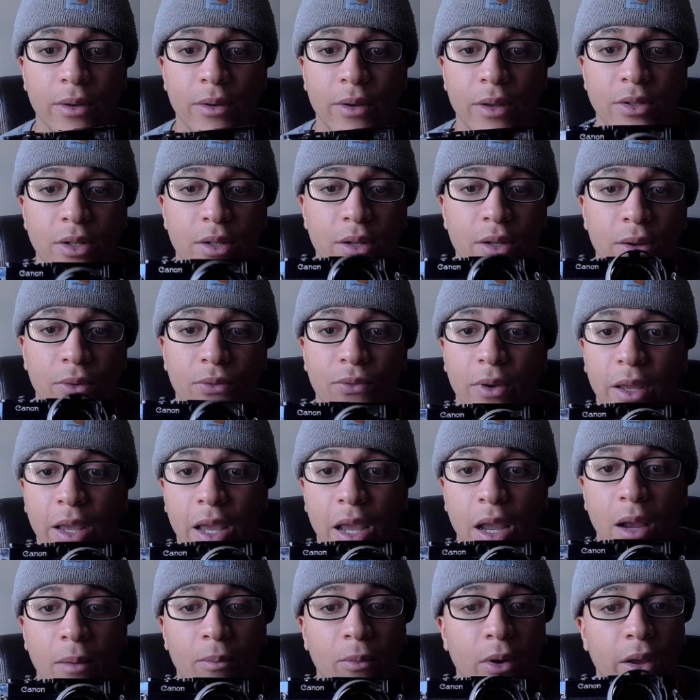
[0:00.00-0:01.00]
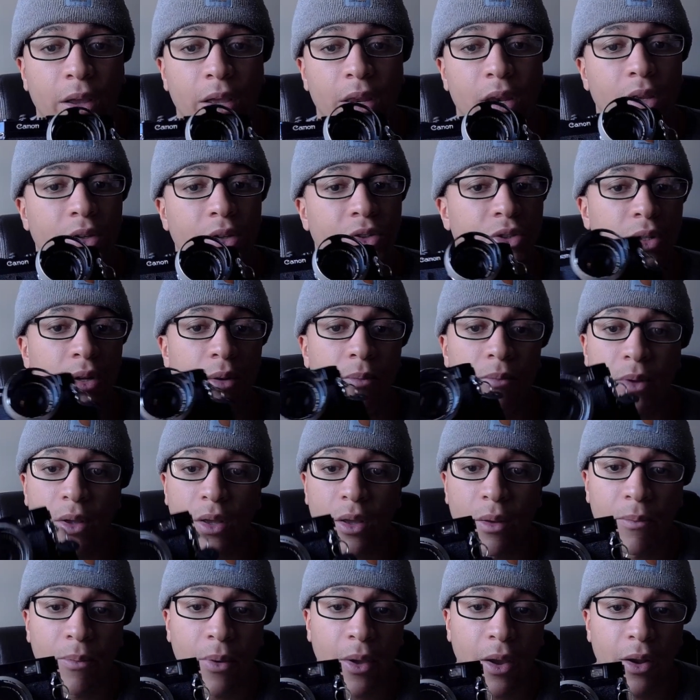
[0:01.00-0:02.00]
It's a different camera and it shouldn't be
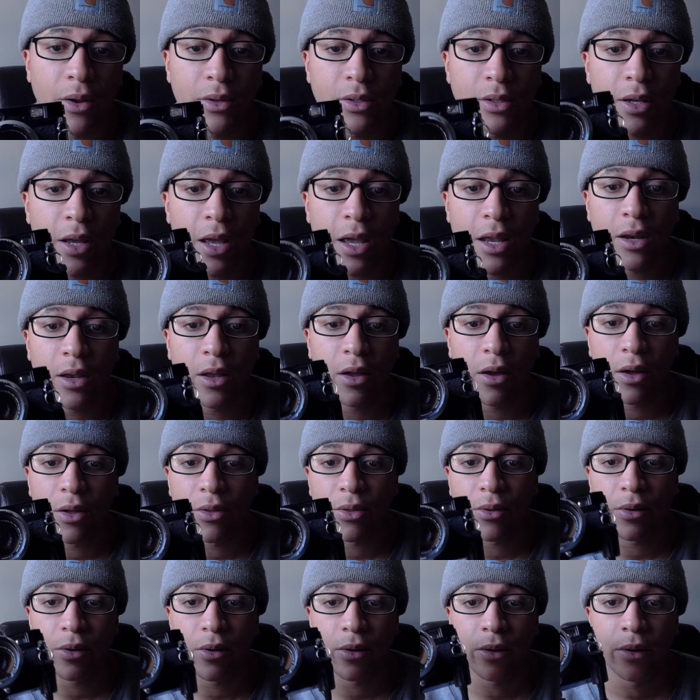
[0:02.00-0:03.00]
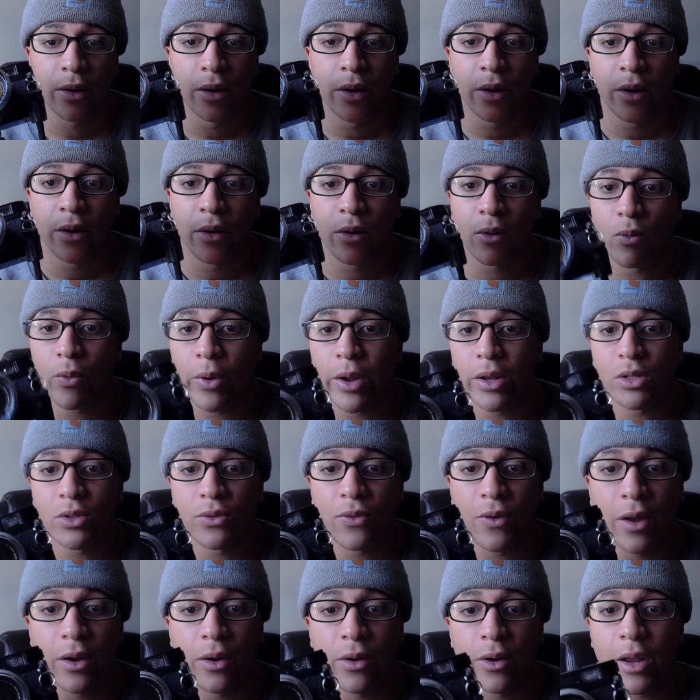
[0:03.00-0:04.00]
compared to any other
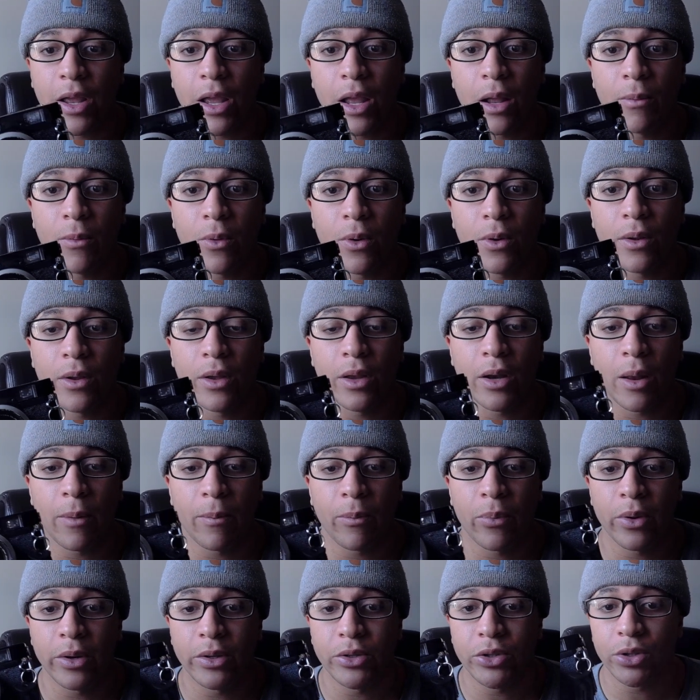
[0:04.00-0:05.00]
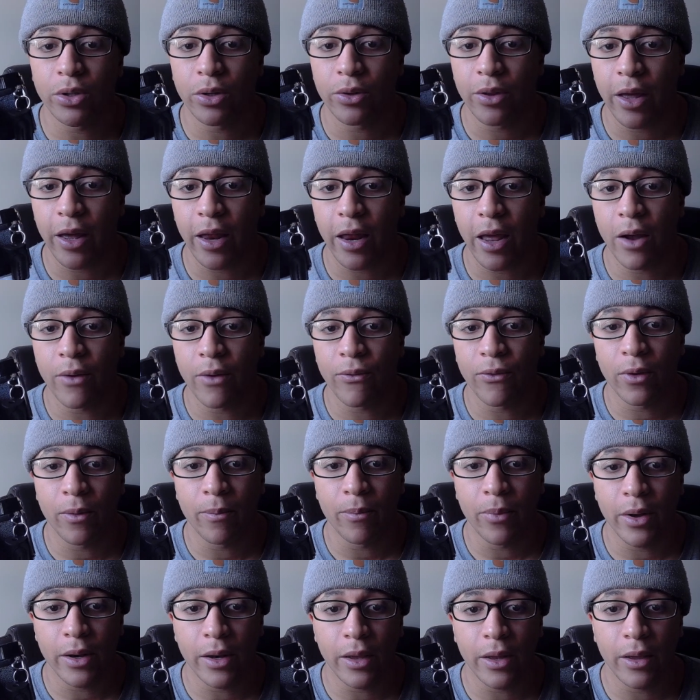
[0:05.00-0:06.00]
rangefinder camera. And I'm pretty sure that
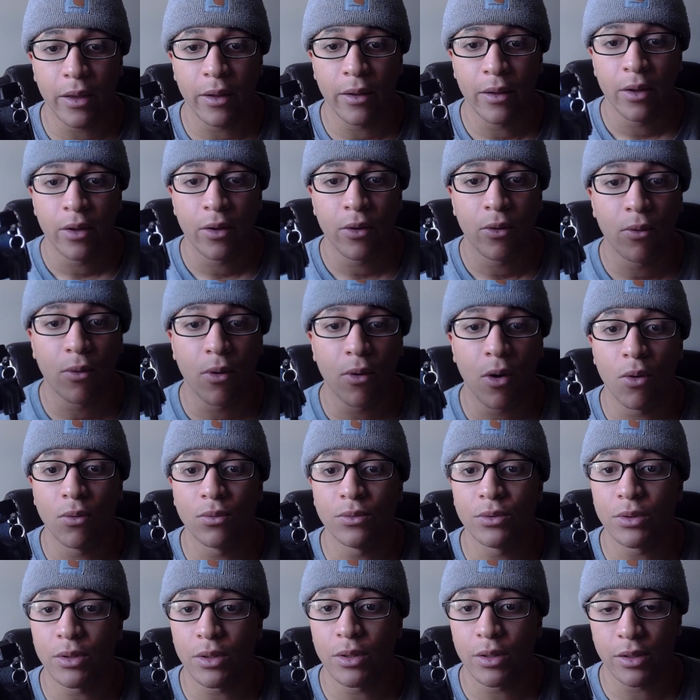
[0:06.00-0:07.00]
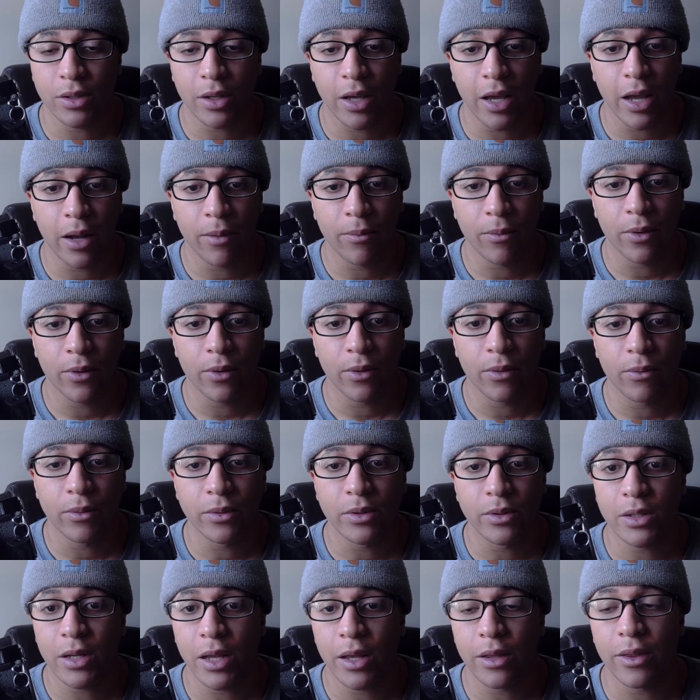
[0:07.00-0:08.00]
everybody who owns this camera
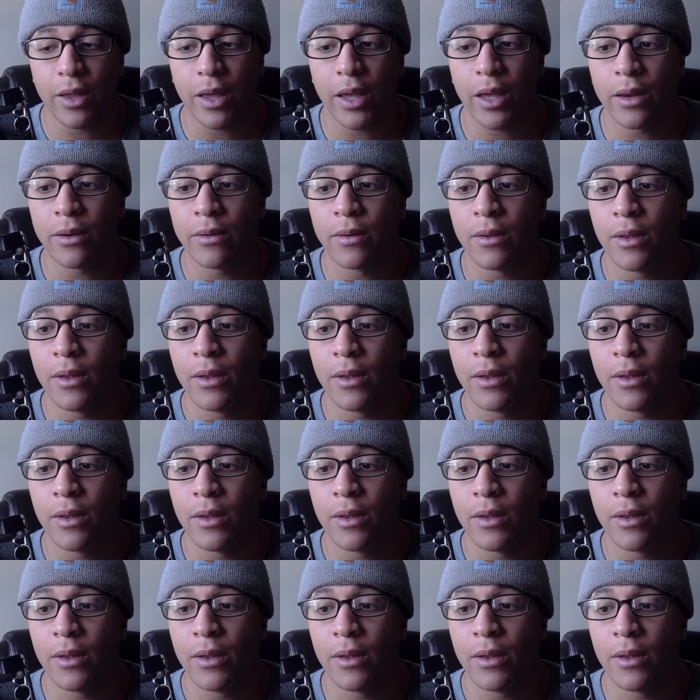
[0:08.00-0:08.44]
would say that.